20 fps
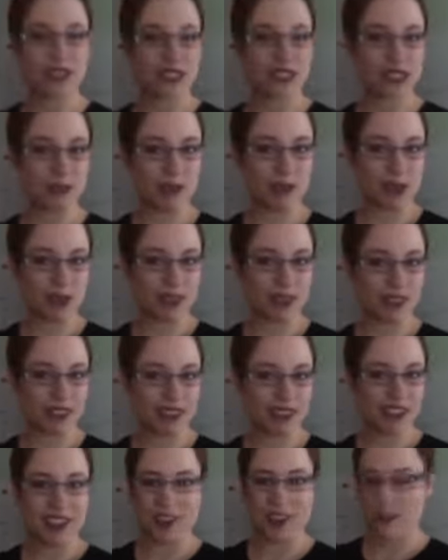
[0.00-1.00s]
smoke
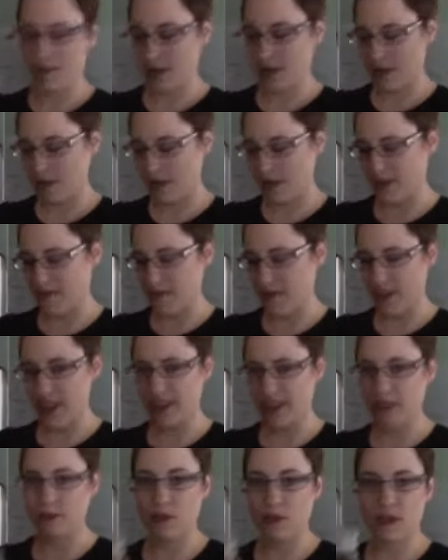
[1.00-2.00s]
might be fun to
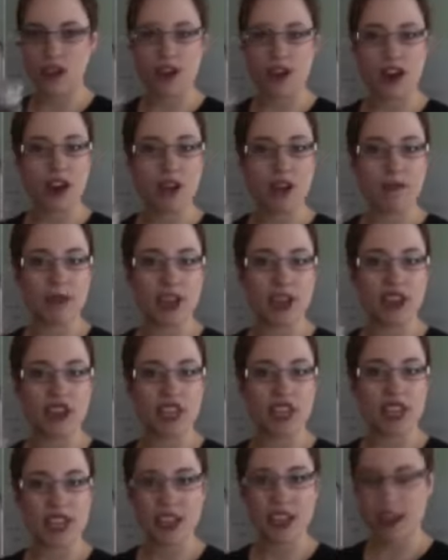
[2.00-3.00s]
put on my
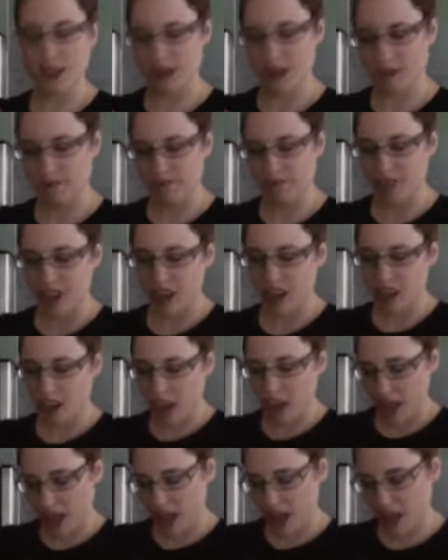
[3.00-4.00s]
chicken.
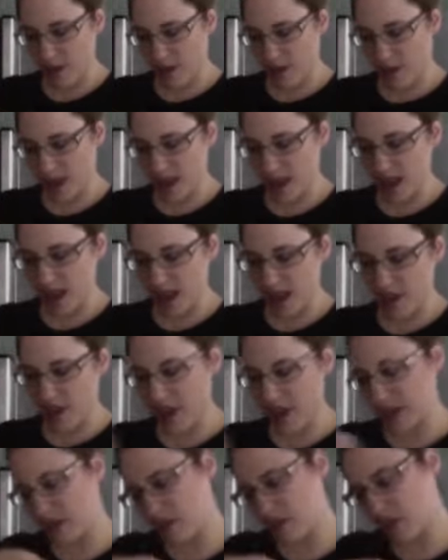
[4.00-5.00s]
Now,
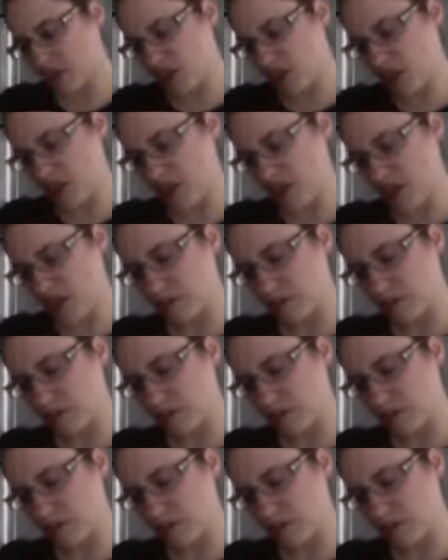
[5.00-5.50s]
as I mentioned in my